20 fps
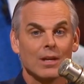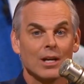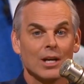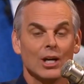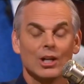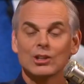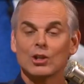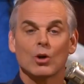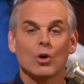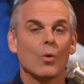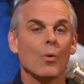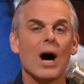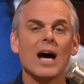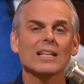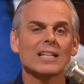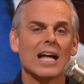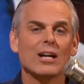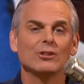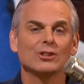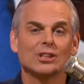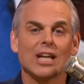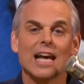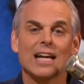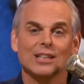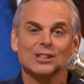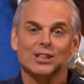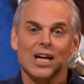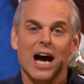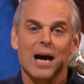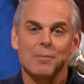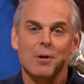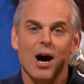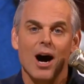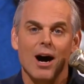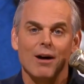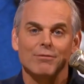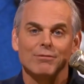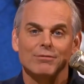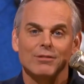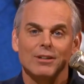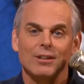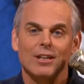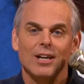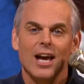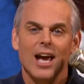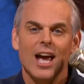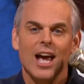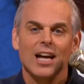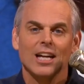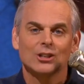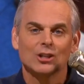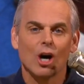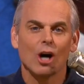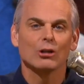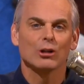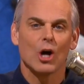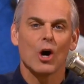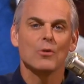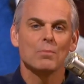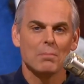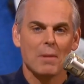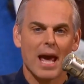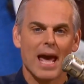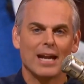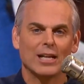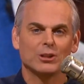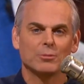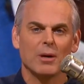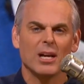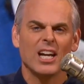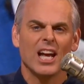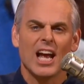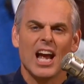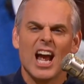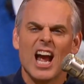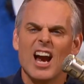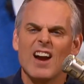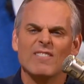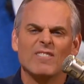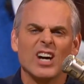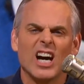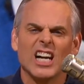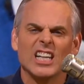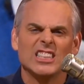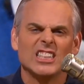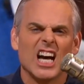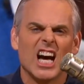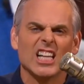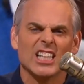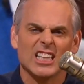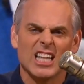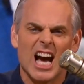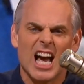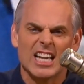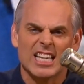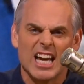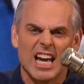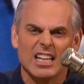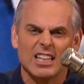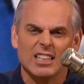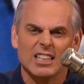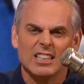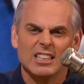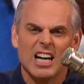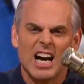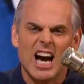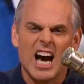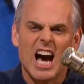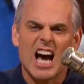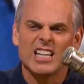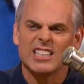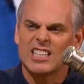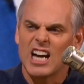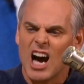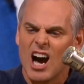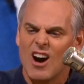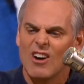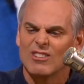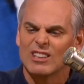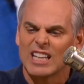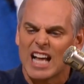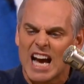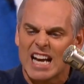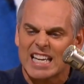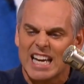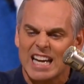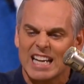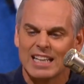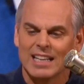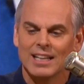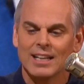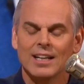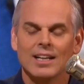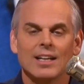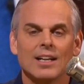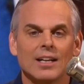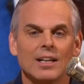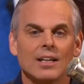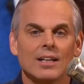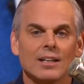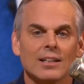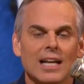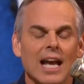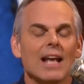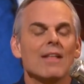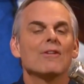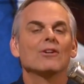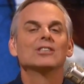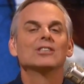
So Kawhi Leonard's taking time off. It's called load management. Everybody doesn't like it. I don't like it. Okay, there's a